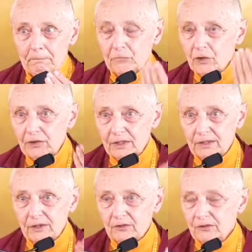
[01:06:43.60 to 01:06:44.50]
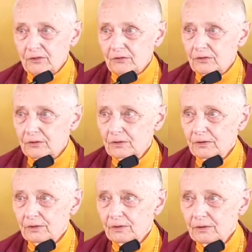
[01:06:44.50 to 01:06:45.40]
not in ourselves.
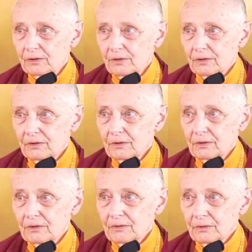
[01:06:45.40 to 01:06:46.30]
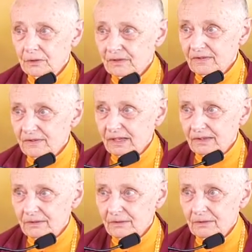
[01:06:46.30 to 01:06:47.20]
Do you
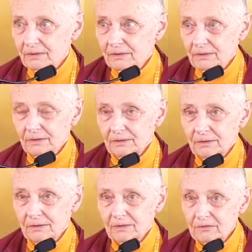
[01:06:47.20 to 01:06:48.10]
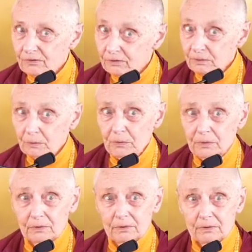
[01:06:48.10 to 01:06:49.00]
understand? It's very
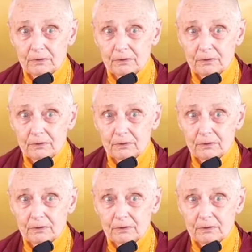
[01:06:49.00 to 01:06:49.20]
important.